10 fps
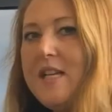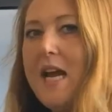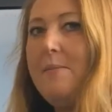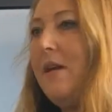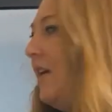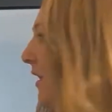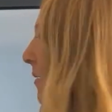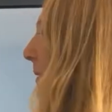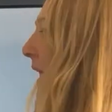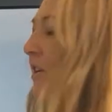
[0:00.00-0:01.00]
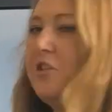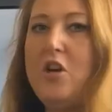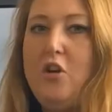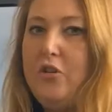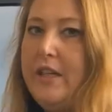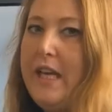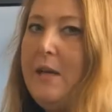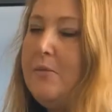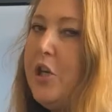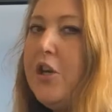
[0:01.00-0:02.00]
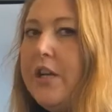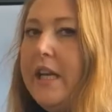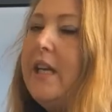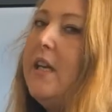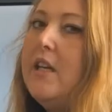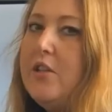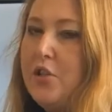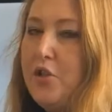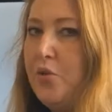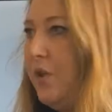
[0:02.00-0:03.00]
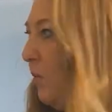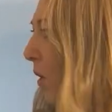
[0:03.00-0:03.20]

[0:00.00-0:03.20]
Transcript: time the pages aren't going to keep turning to show you